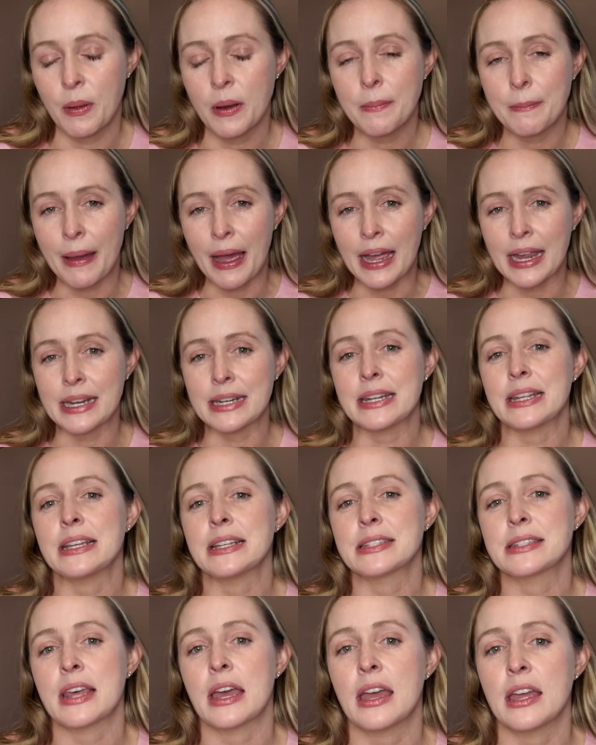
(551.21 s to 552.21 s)
in mind
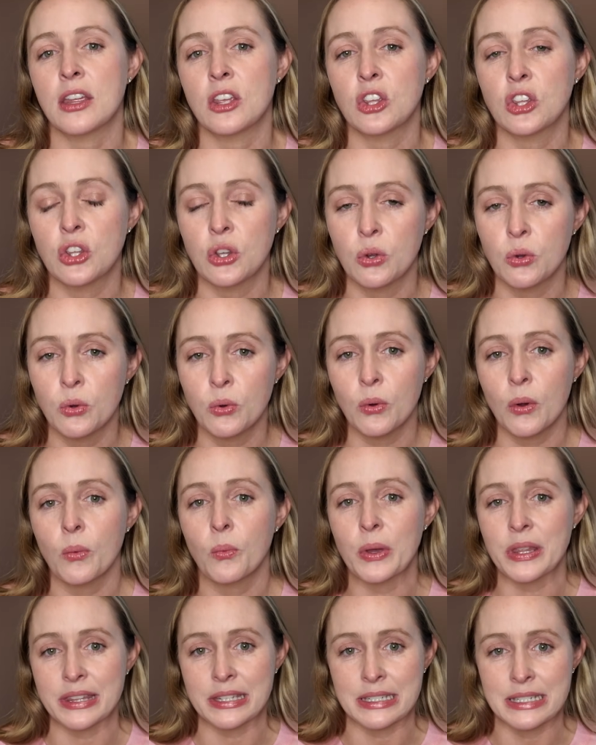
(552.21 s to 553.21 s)
is that you,
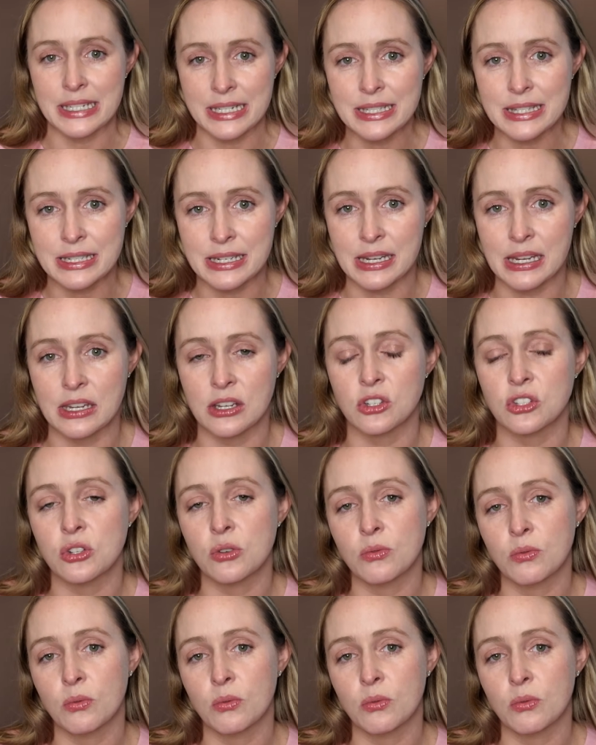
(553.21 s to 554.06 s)
with Disney,